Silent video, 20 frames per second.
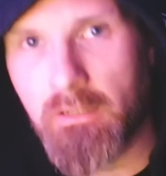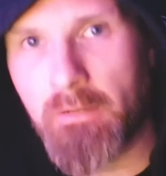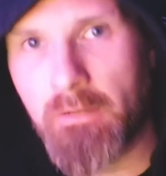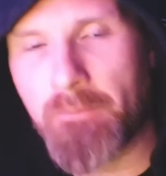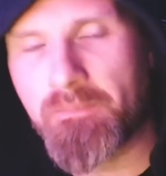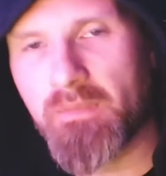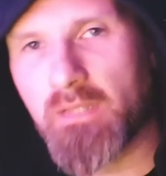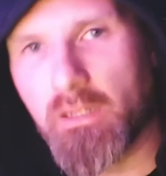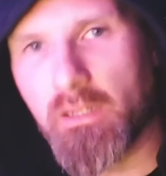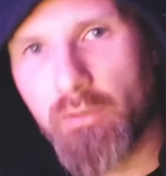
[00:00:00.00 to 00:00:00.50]

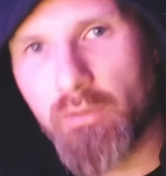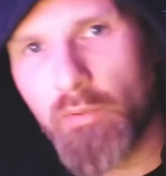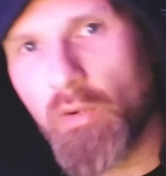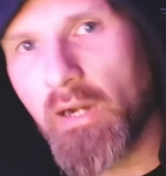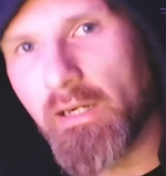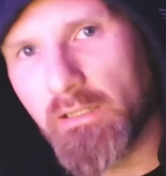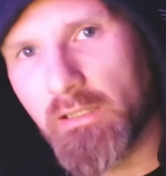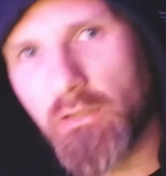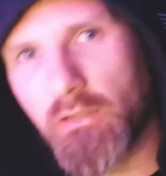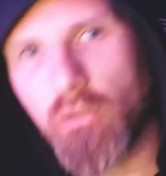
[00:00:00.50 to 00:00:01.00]
they require
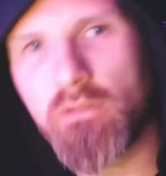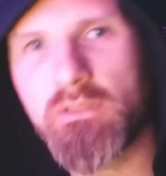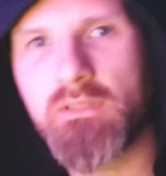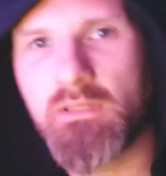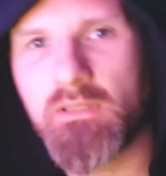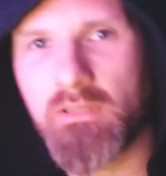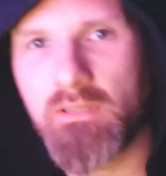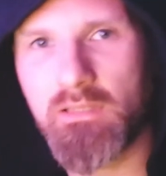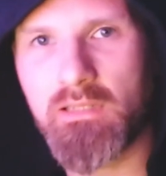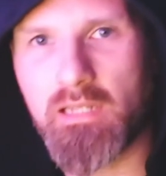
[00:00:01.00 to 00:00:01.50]

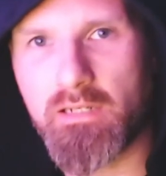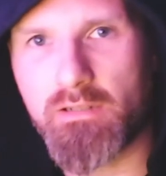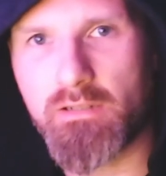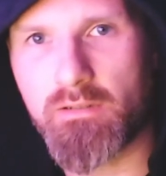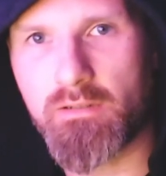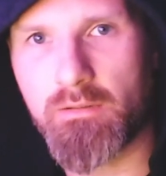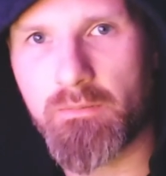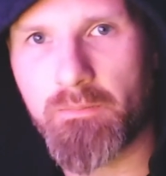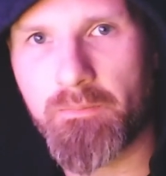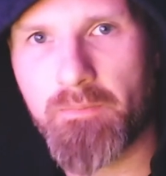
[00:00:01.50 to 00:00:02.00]
constant attention.
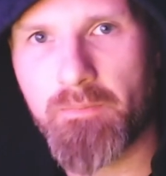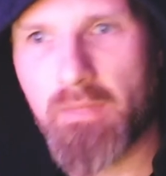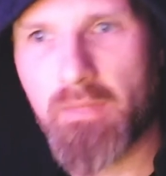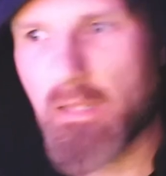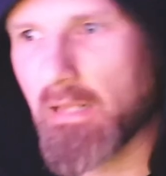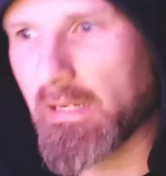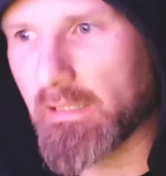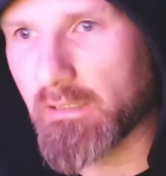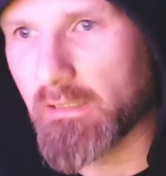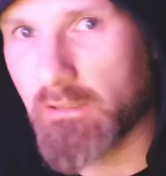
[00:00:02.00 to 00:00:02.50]

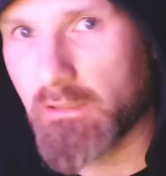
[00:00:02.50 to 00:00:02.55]
Like you